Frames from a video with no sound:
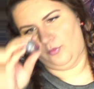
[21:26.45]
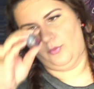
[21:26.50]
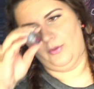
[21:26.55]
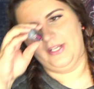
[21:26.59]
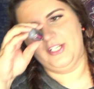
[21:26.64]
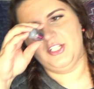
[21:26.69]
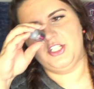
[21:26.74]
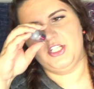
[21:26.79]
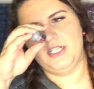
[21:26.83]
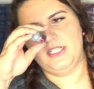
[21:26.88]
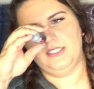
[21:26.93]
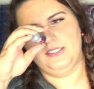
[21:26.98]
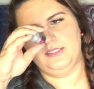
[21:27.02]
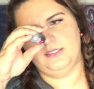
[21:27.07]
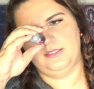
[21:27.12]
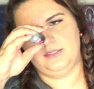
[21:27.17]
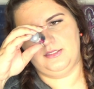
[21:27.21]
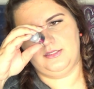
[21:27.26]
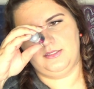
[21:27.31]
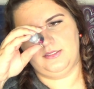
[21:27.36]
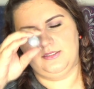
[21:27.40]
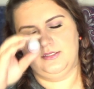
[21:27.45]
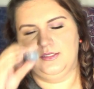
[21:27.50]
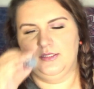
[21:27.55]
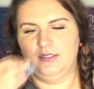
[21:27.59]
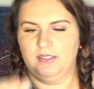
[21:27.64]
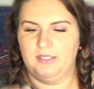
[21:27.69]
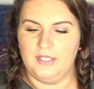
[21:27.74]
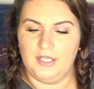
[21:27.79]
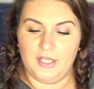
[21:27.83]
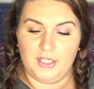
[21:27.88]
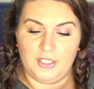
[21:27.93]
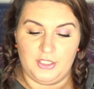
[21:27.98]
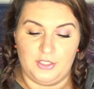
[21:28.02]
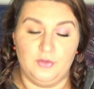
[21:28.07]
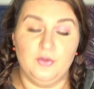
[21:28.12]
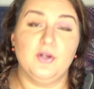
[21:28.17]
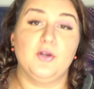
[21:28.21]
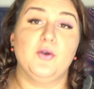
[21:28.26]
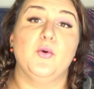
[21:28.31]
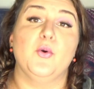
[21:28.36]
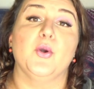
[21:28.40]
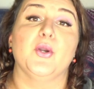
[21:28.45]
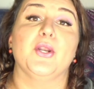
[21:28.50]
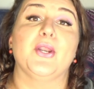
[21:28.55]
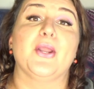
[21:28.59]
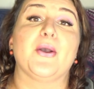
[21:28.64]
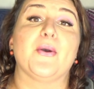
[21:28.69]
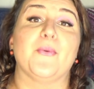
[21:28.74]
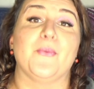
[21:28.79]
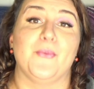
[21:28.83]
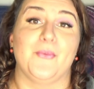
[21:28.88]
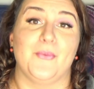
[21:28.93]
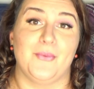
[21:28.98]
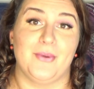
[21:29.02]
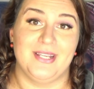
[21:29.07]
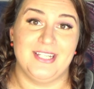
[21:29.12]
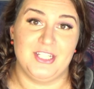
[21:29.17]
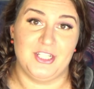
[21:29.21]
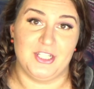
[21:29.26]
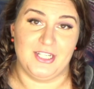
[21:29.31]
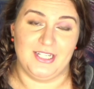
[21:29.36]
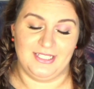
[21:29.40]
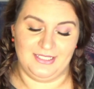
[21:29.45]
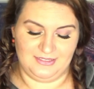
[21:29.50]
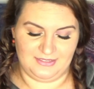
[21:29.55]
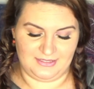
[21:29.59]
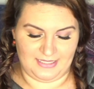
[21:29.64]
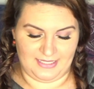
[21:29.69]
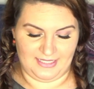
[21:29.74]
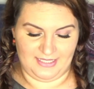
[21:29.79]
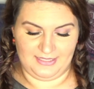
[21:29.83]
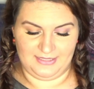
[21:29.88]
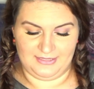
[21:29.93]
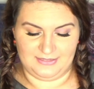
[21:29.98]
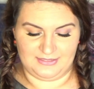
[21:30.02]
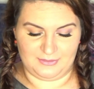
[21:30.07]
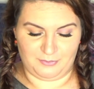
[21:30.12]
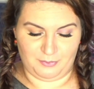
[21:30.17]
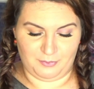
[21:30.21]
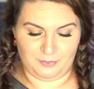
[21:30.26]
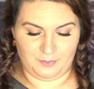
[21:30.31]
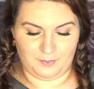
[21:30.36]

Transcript: wishes unicorn wishes it is